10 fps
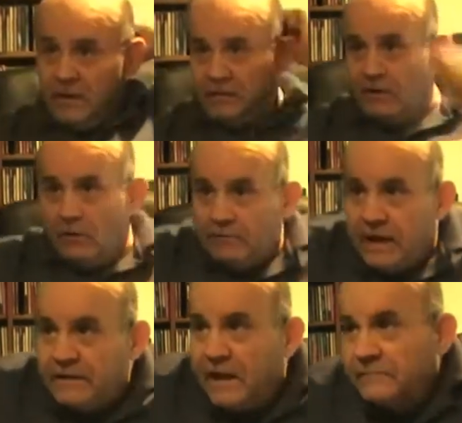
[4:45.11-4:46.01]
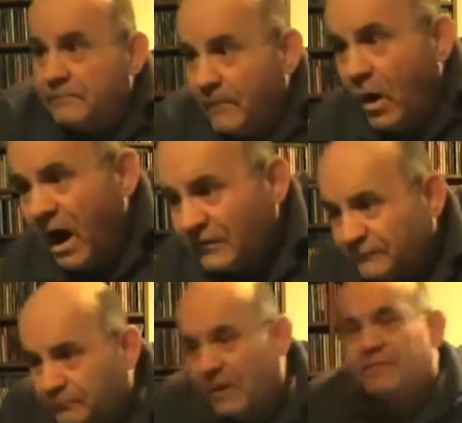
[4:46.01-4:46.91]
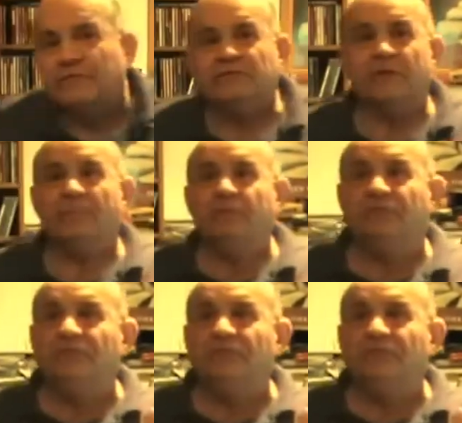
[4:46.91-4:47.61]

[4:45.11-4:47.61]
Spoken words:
you know, and the Marx Brothers and W.C.